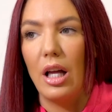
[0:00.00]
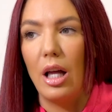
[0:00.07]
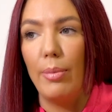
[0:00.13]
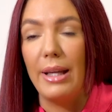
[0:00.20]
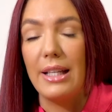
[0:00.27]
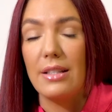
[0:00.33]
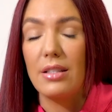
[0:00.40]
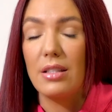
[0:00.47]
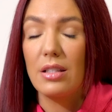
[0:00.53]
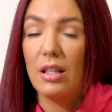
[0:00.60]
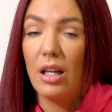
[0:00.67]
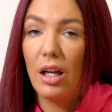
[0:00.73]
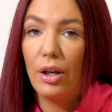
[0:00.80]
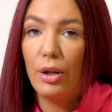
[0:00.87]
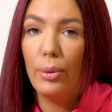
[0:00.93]
a bit
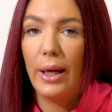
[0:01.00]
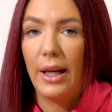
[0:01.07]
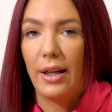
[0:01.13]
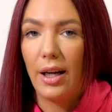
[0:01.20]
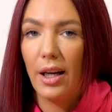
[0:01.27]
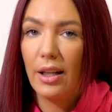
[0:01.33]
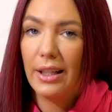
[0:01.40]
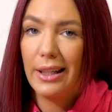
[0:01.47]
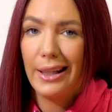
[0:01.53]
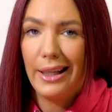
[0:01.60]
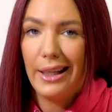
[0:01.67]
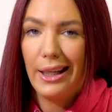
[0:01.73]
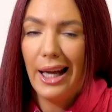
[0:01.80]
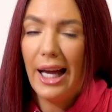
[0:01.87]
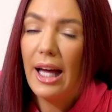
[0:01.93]
slow and
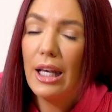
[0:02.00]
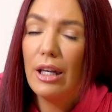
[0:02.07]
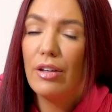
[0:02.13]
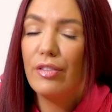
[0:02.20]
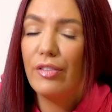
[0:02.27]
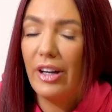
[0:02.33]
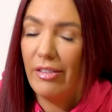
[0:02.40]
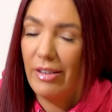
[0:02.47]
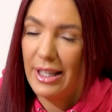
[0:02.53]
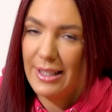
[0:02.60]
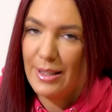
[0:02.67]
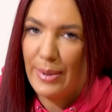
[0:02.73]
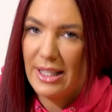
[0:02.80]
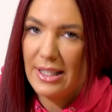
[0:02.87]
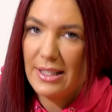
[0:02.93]
clunky and very
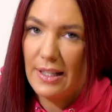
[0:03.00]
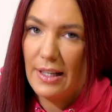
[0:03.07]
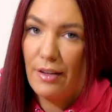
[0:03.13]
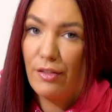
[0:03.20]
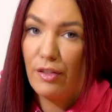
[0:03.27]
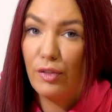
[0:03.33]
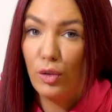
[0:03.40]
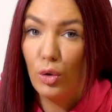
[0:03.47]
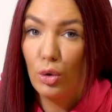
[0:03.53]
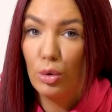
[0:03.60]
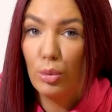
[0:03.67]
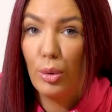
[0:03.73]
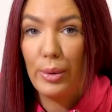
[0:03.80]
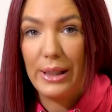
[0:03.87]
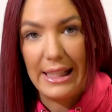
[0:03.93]
expensive
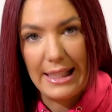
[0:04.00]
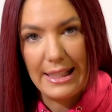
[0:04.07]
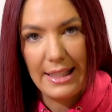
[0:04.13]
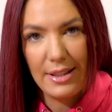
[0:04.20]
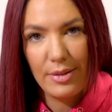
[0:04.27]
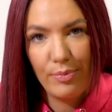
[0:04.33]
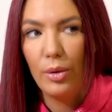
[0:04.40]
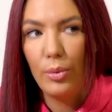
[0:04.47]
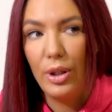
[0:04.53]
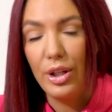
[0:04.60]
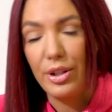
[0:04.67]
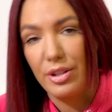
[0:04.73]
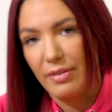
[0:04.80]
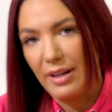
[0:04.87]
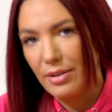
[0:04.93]
for what we needed. We
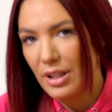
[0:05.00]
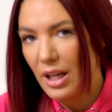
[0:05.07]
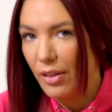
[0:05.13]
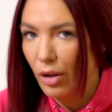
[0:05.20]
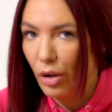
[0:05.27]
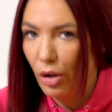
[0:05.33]
looked around at other